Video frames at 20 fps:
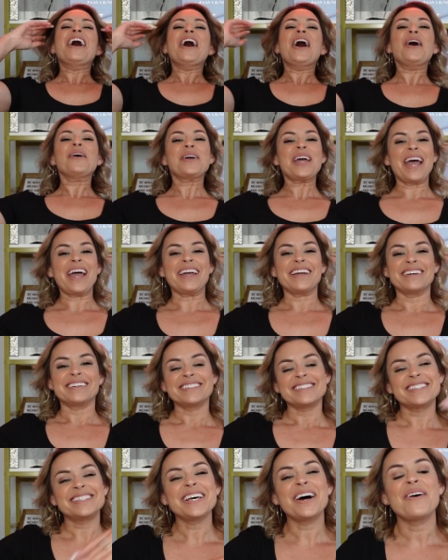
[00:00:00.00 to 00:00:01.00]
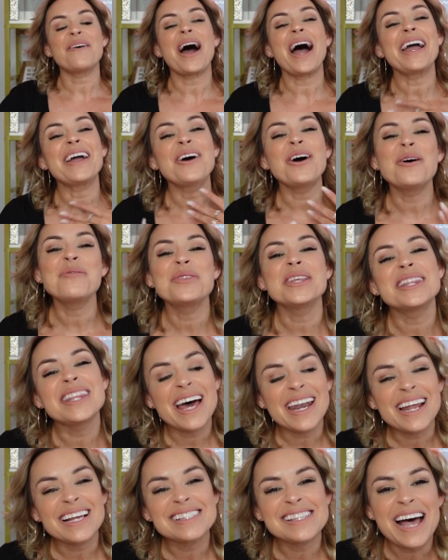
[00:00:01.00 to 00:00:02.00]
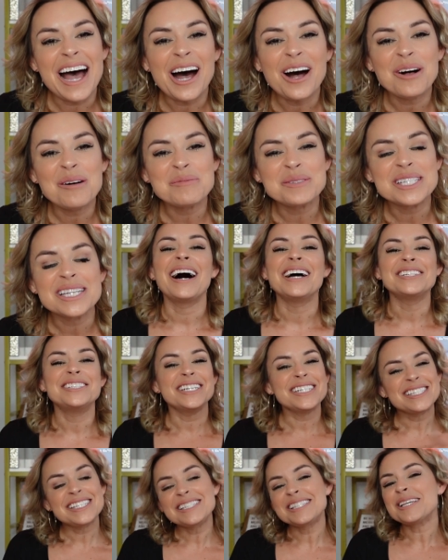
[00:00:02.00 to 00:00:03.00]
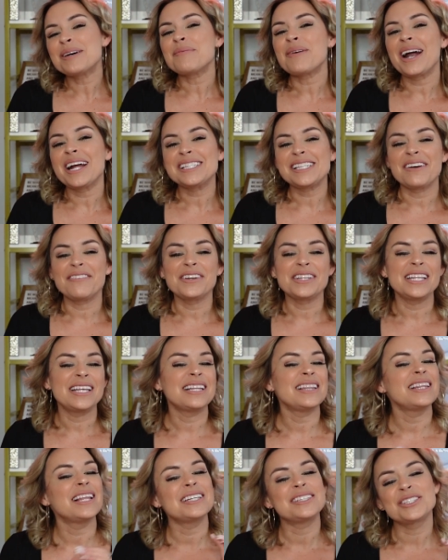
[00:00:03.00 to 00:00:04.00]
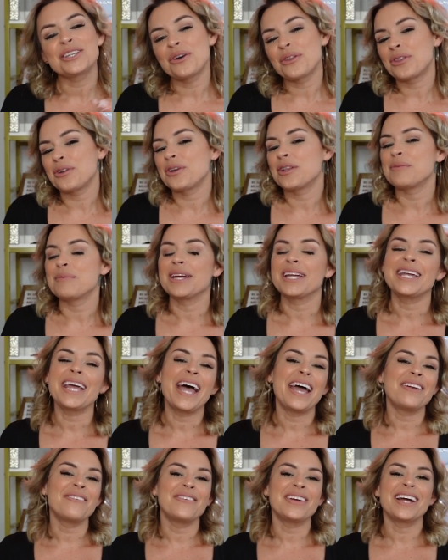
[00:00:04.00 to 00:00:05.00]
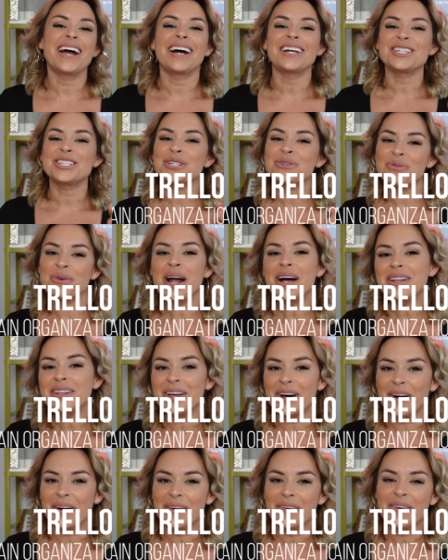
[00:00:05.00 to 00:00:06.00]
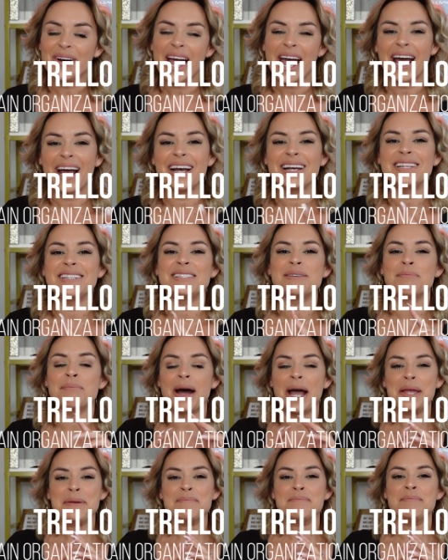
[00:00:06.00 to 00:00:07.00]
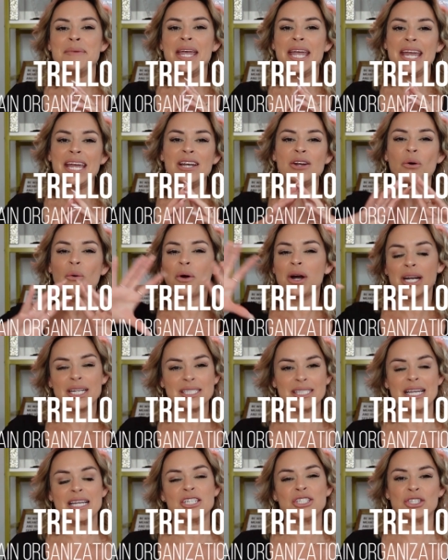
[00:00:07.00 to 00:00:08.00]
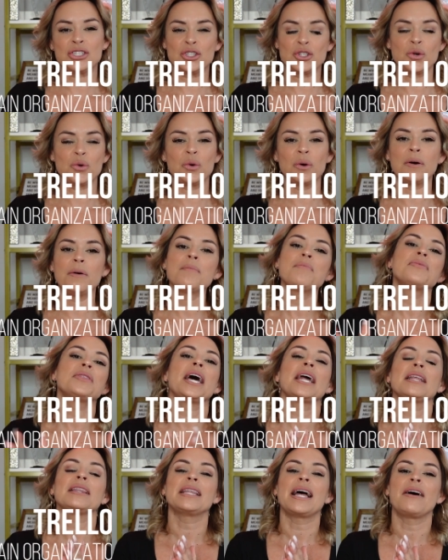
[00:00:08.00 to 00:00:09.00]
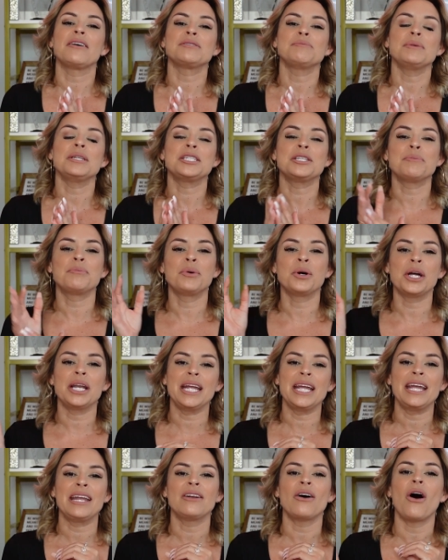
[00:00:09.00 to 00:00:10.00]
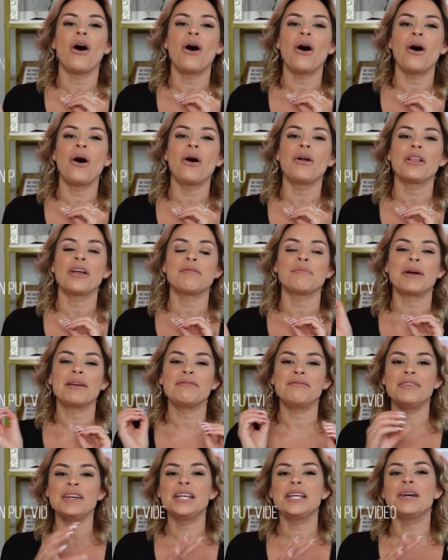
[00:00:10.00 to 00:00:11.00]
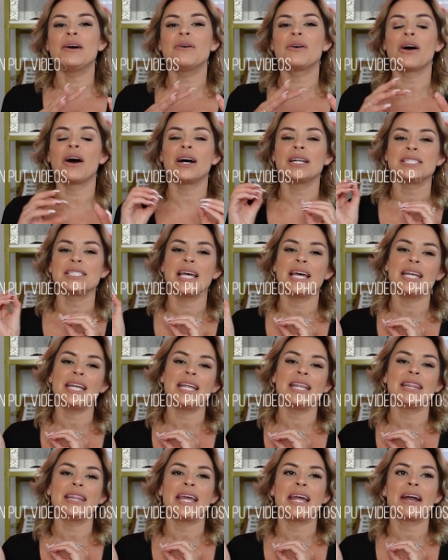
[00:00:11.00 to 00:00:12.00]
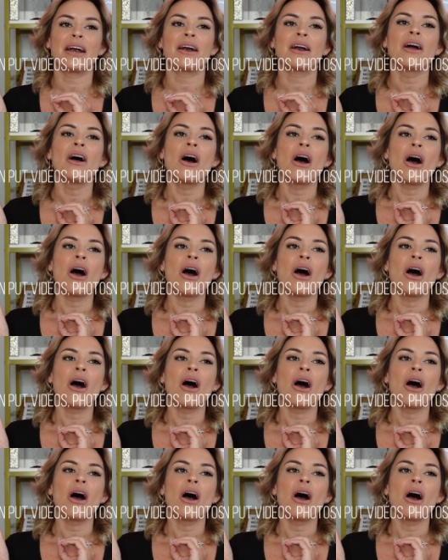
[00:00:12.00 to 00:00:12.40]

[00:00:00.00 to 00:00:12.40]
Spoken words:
Okay, so I hope that has helped. Just to summarize everything, let's go through them again. We got Trello as my main organization tool that allows me to put in all of my video content in there,